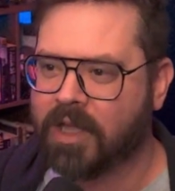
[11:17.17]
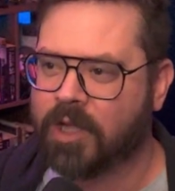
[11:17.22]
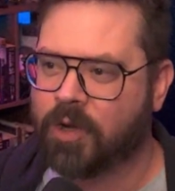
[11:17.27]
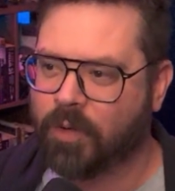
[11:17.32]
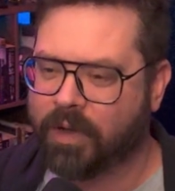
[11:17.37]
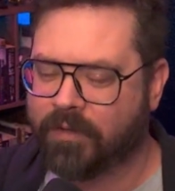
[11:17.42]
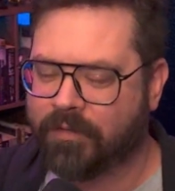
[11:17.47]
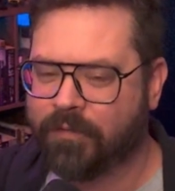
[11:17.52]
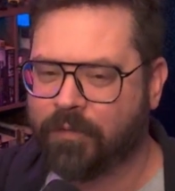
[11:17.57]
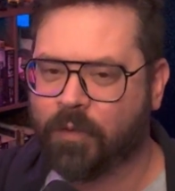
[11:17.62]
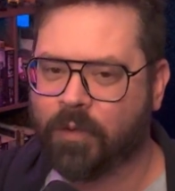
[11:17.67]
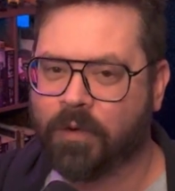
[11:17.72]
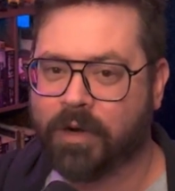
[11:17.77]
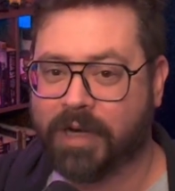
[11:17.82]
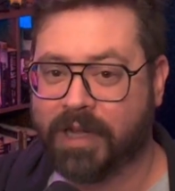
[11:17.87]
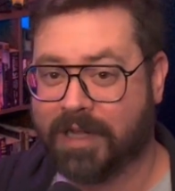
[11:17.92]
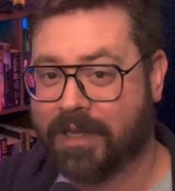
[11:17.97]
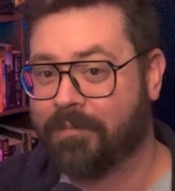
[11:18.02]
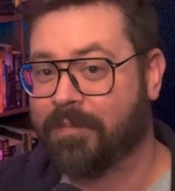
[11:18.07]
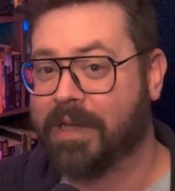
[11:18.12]
going
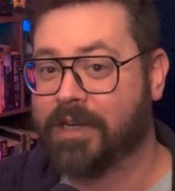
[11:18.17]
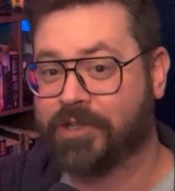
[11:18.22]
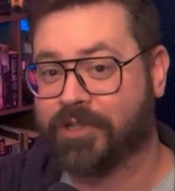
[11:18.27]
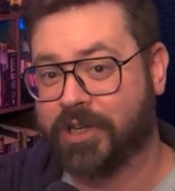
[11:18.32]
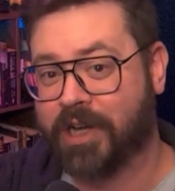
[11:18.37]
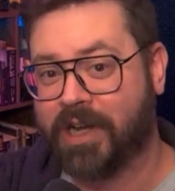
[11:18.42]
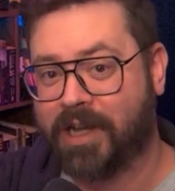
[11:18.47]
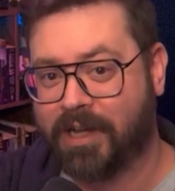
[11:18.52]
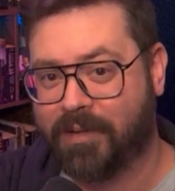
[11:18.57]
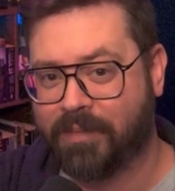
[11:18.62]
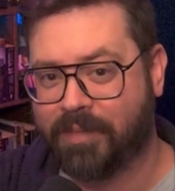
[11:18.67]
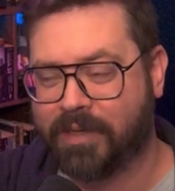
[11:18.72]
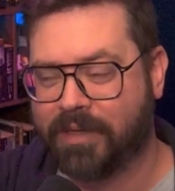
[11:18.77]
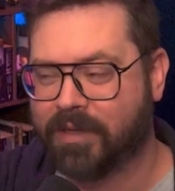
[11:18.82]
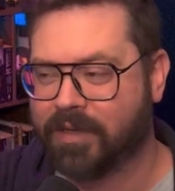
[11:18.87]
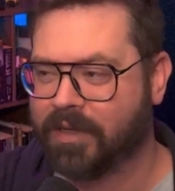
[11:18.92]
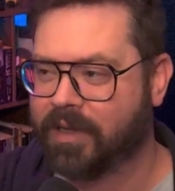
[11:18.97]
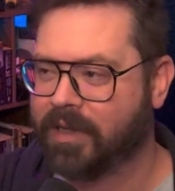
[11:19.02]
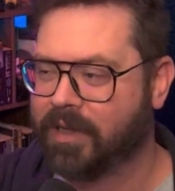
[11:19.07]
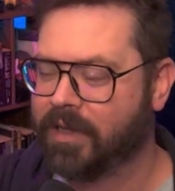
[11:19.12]
forward in my job
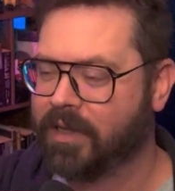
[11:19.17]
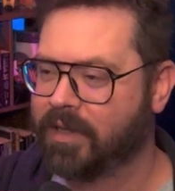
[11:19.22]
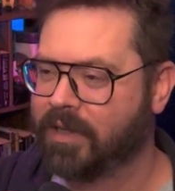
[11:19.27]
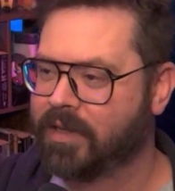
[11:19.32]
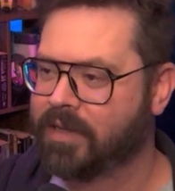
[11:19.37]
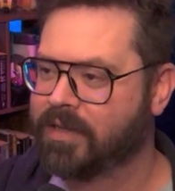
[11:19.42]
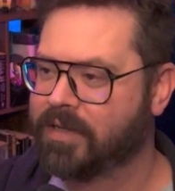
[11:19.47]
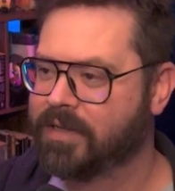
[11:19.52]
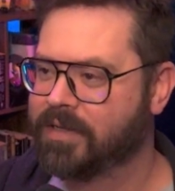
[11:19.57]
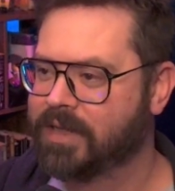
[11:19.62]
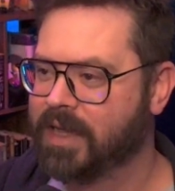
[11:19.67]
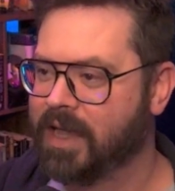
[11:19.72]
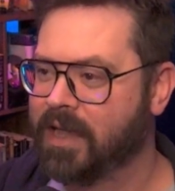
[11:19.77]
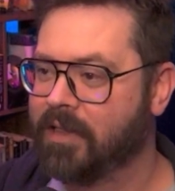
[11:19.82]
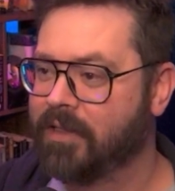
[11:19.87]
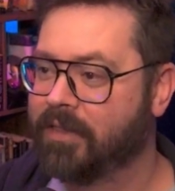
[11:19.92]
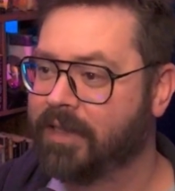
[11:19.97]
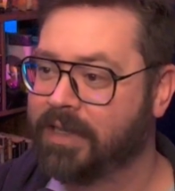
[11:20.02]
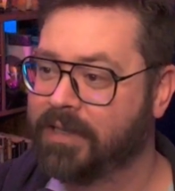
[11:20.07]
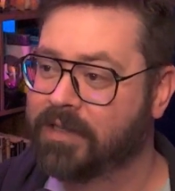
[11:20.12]
because
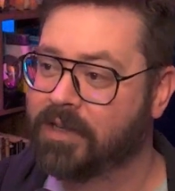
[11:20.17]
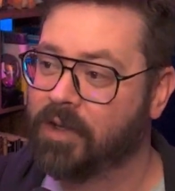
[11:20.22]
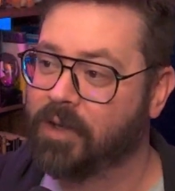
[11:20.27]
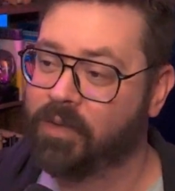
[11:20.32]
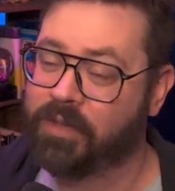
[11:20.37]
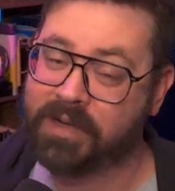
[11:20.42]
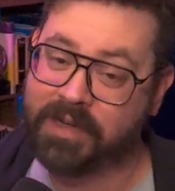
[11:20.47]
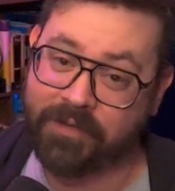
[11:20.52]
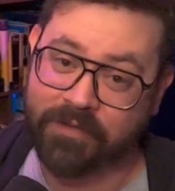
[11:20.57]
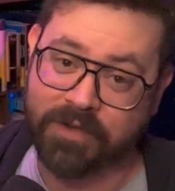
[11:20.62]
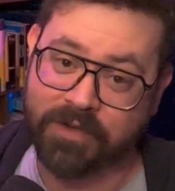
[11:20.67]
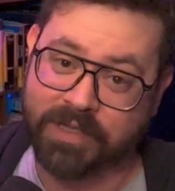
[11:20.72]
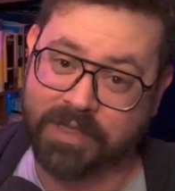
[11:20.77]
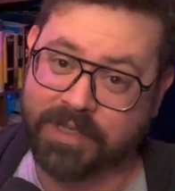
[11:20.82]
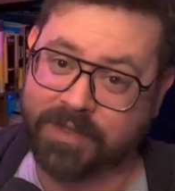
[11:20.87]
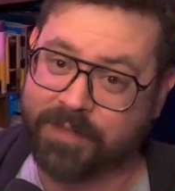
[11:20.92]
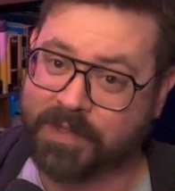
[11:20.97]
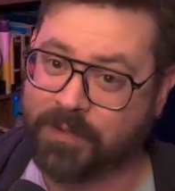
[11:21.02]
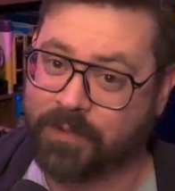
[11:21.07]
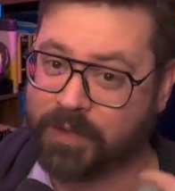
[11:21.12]
I'll need to know the
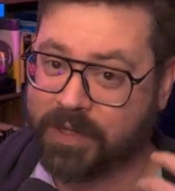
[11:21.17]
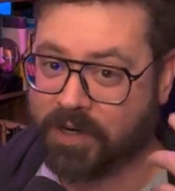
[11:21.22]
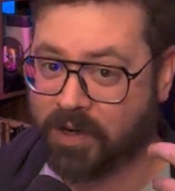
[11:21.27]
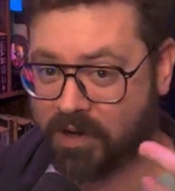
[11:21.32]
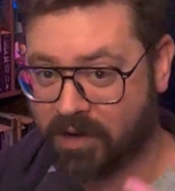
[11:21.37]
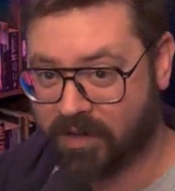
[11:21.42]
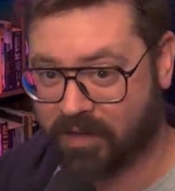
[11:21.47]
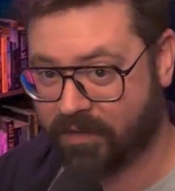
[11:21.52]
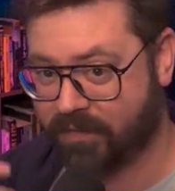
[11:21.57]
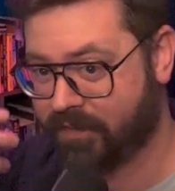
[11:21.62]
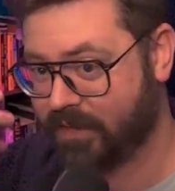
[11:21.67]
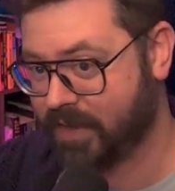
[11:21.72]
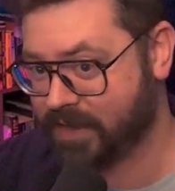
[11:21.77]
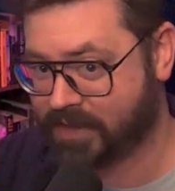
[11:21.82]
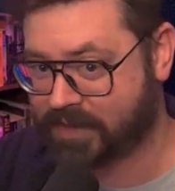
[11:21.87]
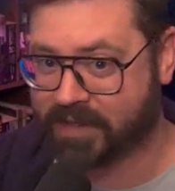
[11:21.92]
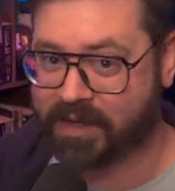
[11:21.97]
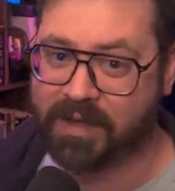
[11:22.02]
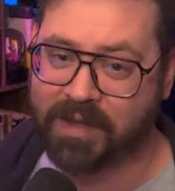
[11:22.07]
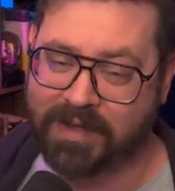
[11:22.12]
differences between all of
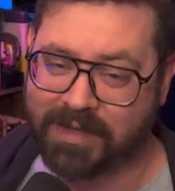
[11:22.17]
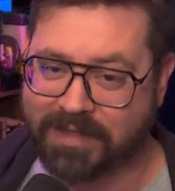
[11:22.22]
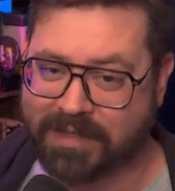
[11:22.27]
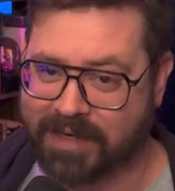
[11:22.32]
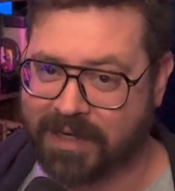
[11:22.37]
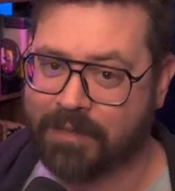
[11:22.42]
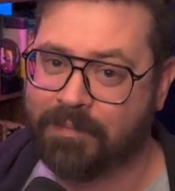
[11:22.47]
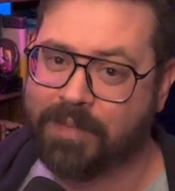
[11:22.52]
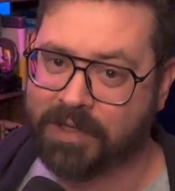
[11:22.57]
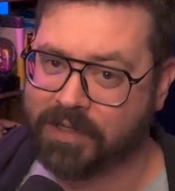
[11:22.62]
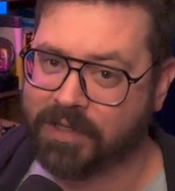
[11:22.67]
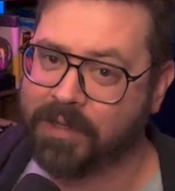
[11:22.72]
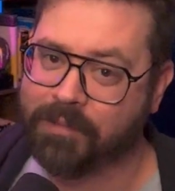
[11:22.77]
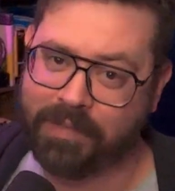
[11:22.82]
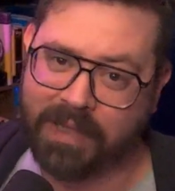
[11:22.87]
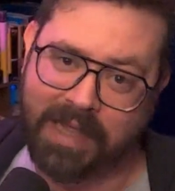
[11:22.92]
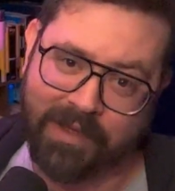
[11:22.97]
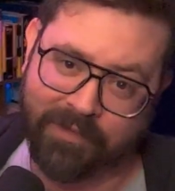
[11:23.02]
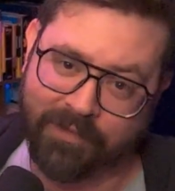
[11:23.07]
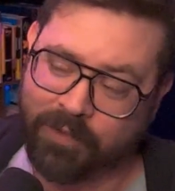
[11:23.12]
these site
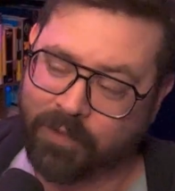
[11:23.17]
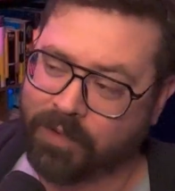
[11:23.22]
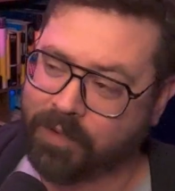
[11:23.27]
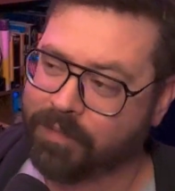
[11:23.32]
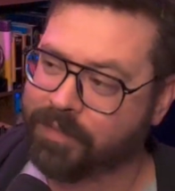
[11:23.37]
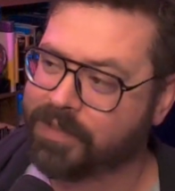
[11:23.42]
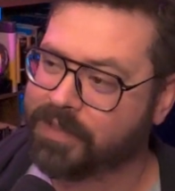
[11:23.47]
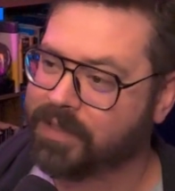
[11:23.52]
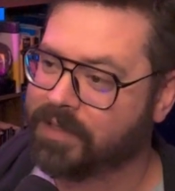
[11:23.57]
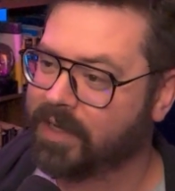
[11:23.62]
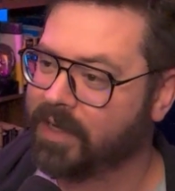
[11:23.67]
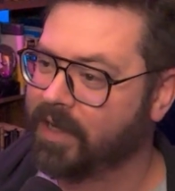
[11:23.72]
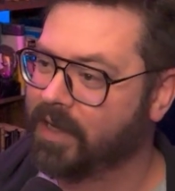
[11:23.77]
building platforms.